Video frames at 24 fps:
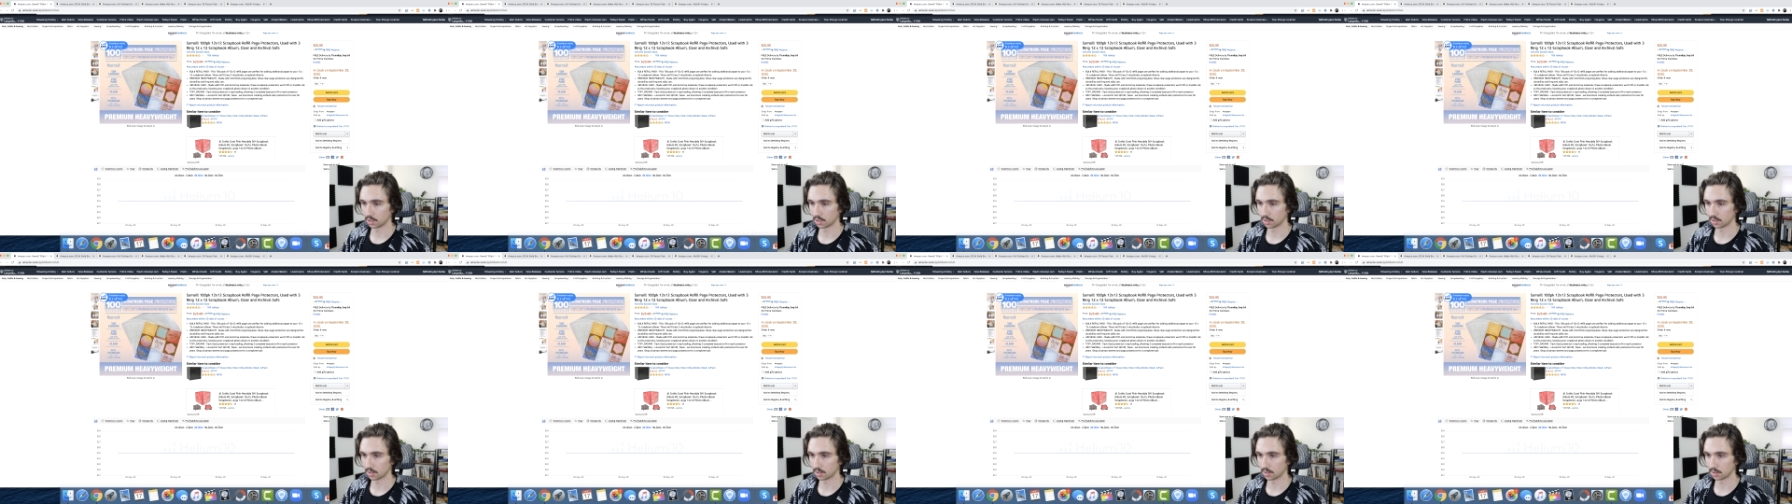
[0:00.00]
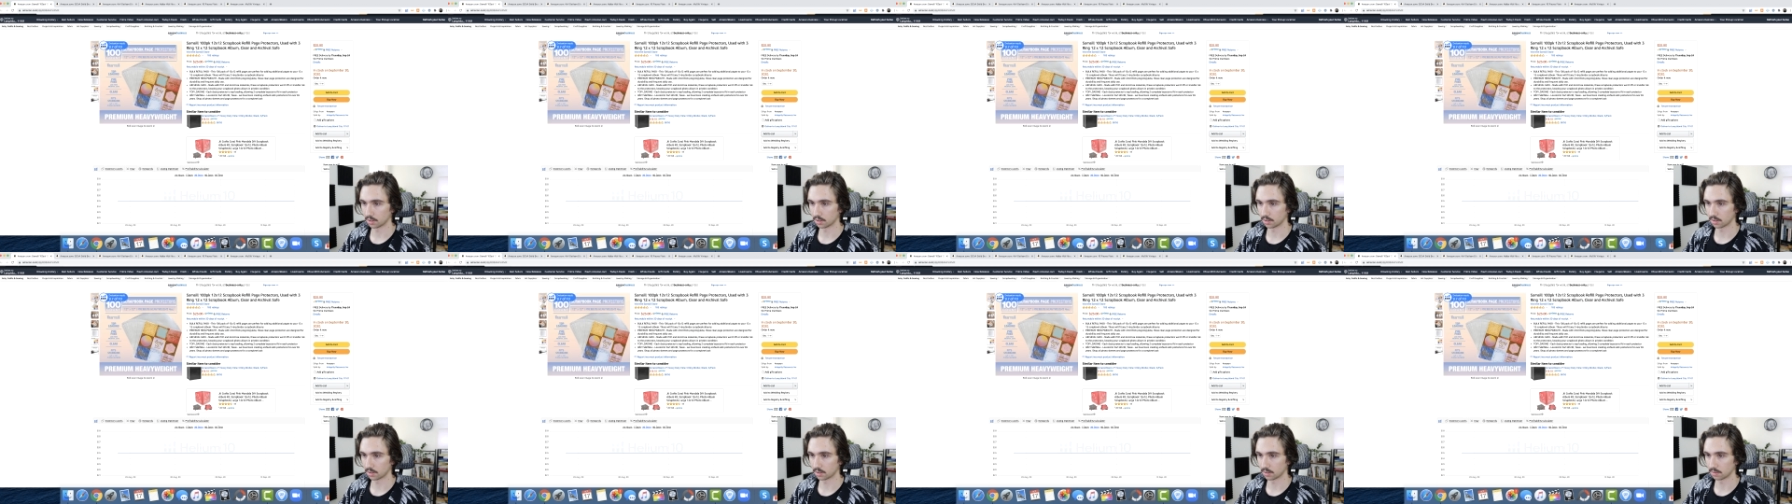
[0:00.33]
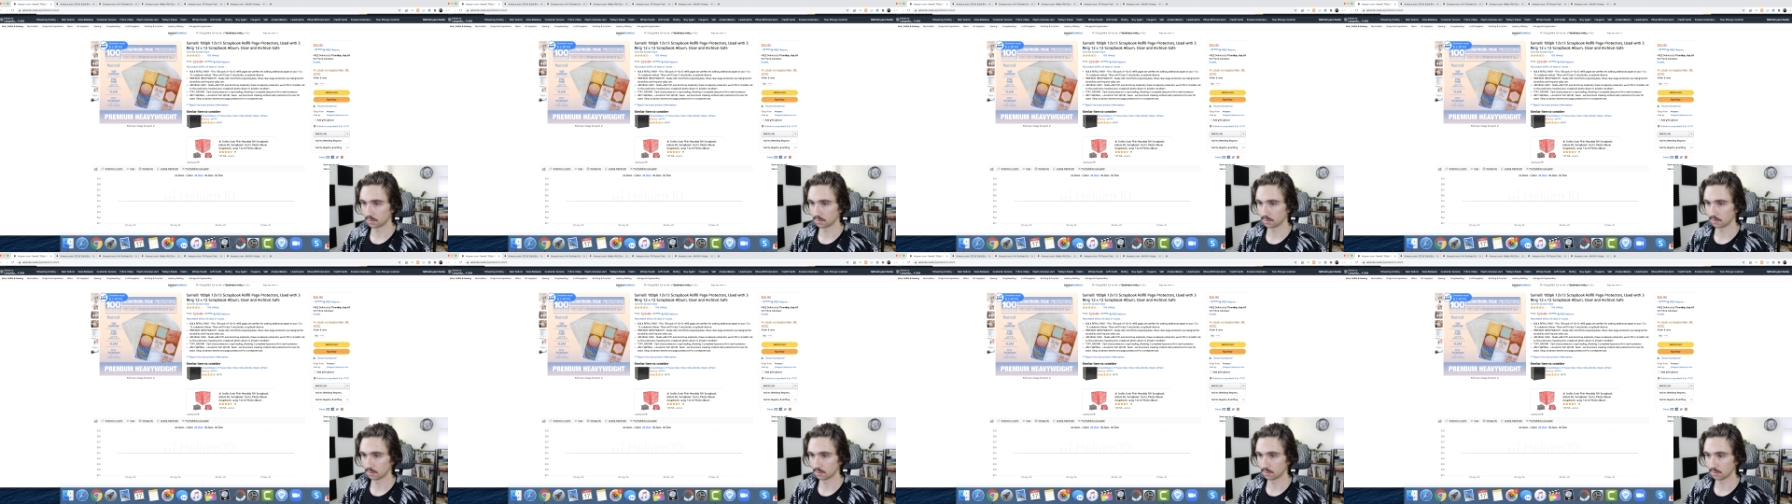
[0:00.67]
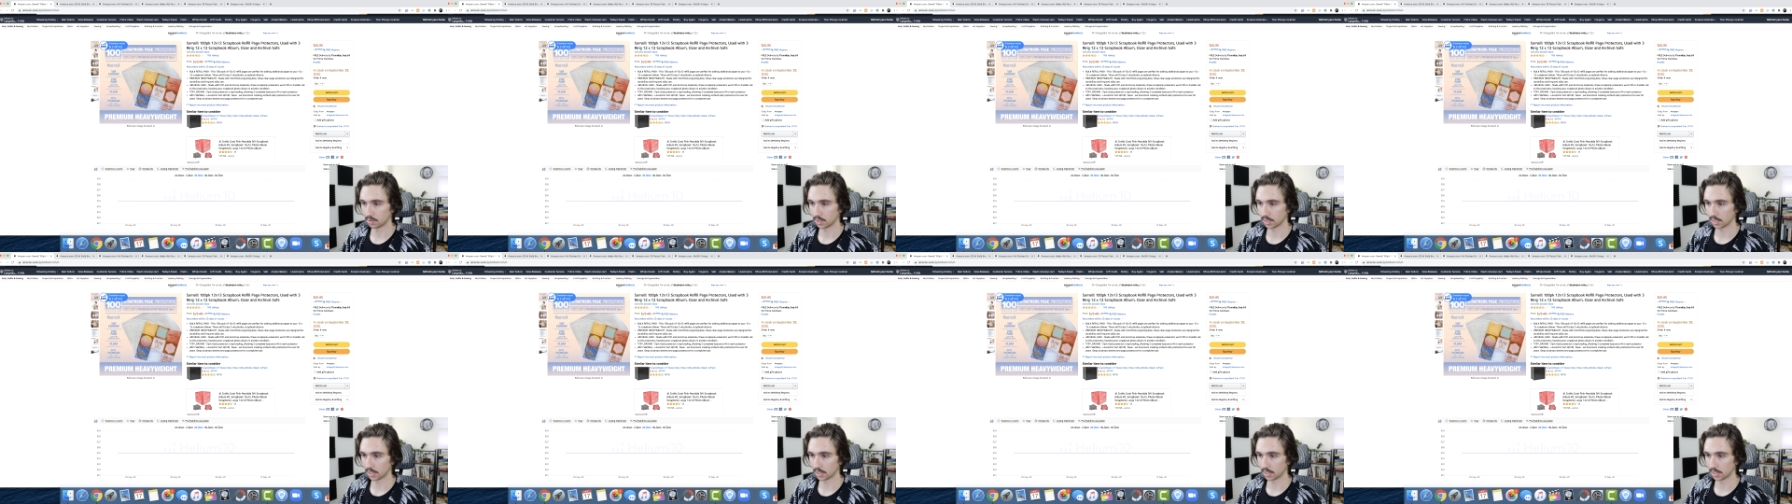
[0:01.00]
This is
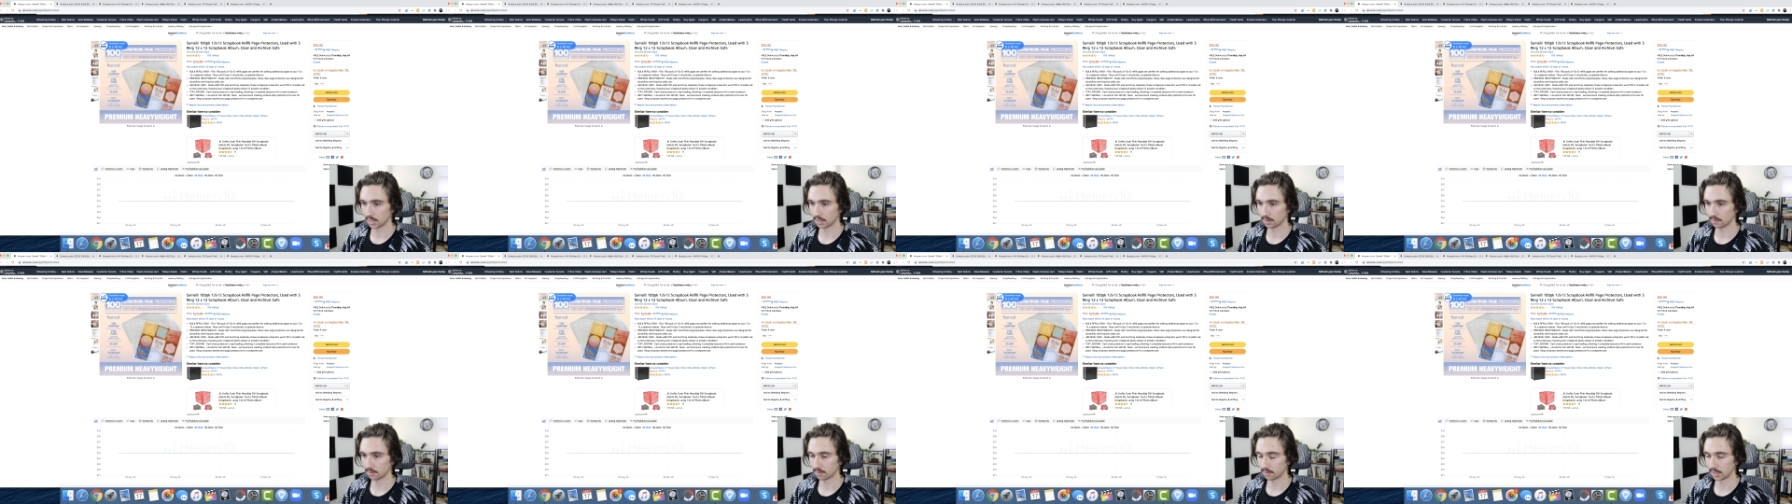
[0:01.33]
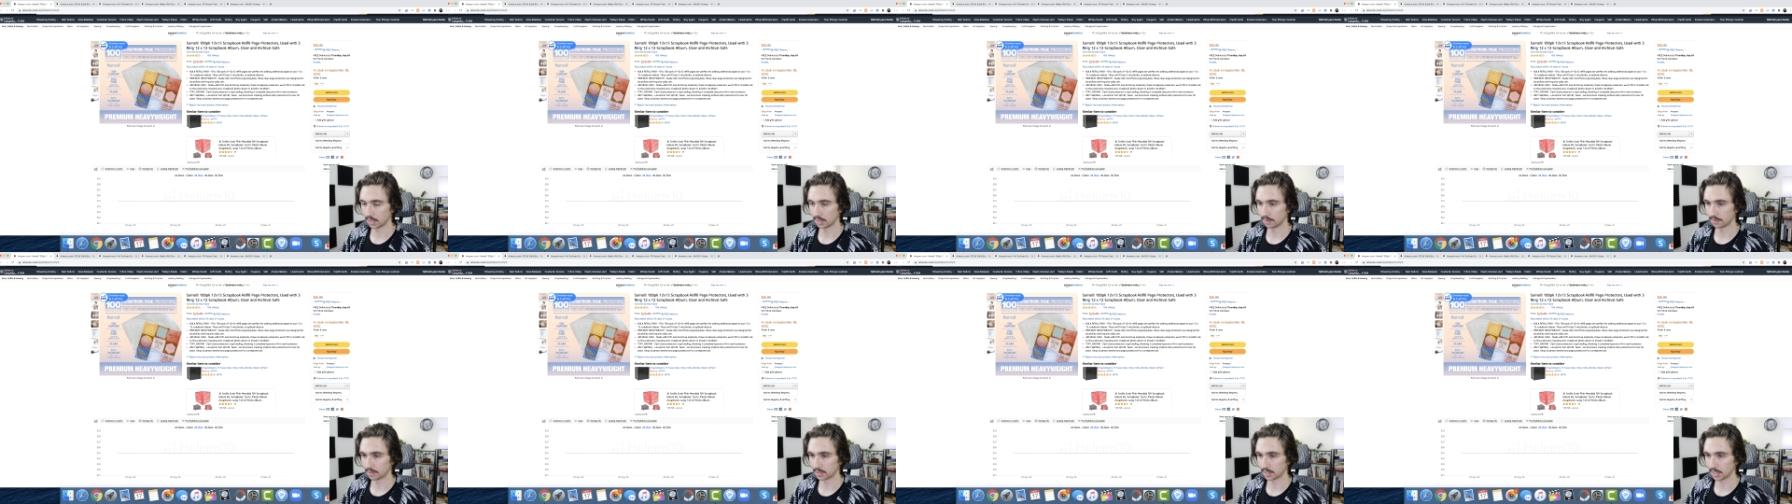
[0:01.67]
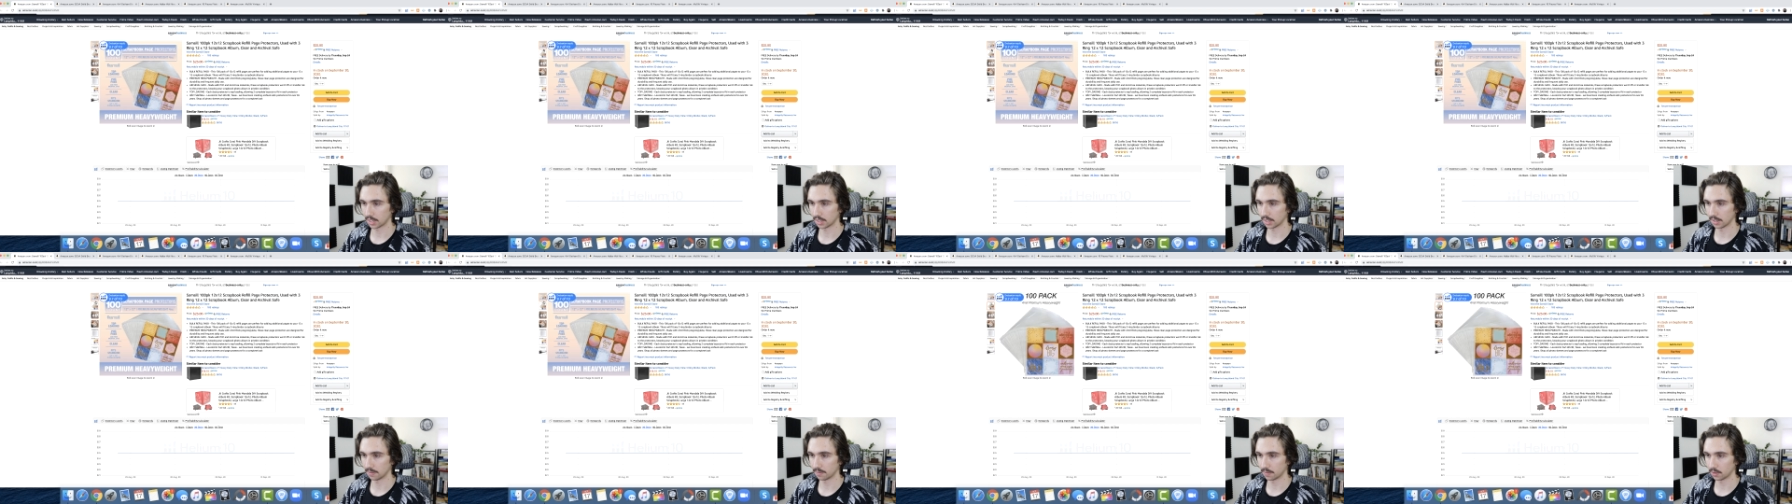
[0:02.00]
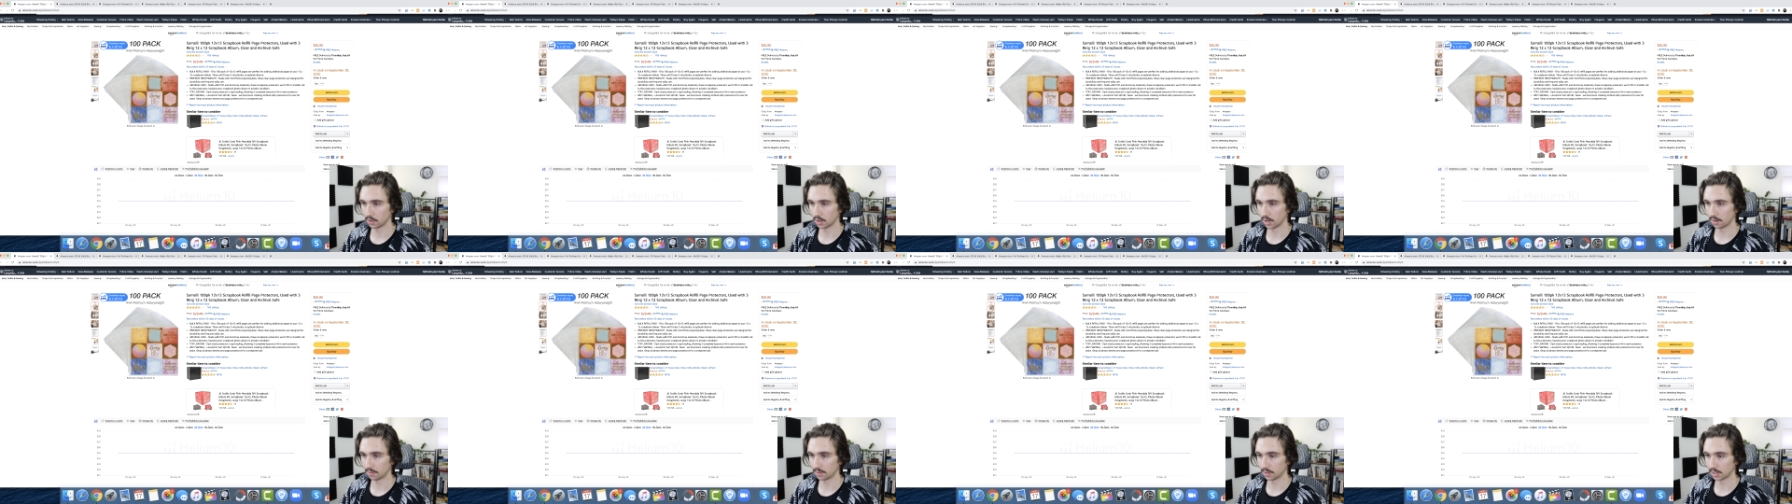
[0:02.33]
like a light lifestyle
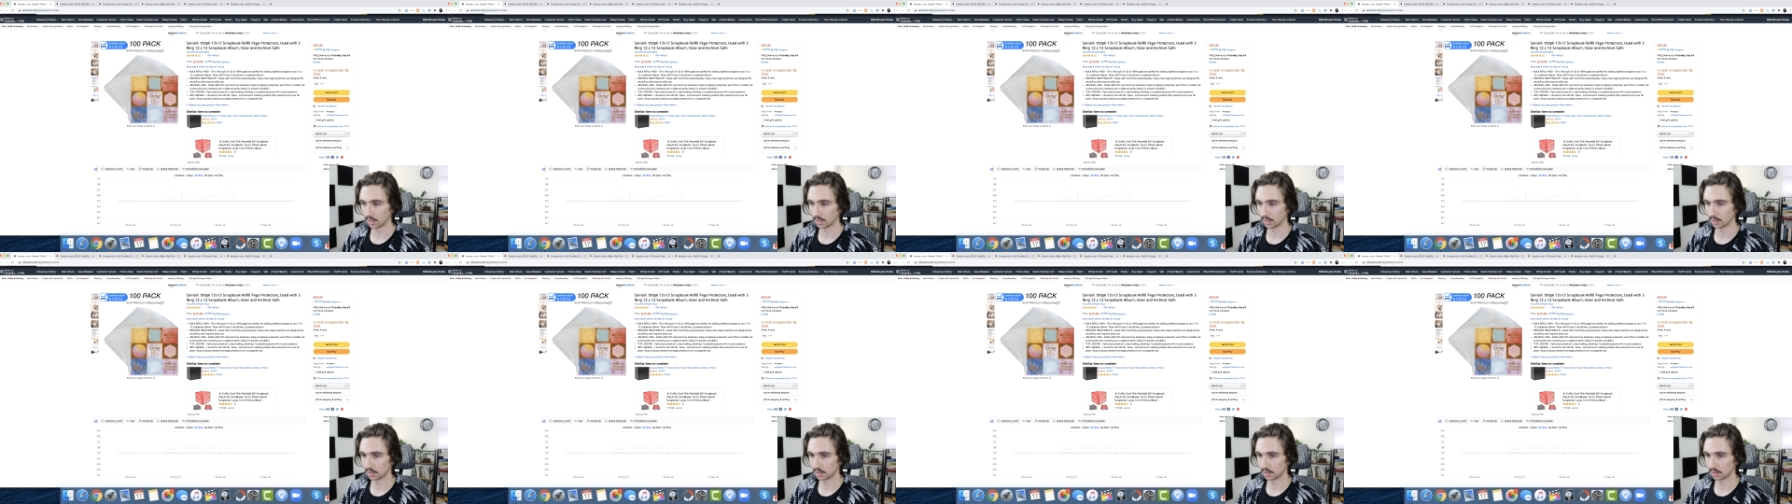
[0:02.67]
infographic.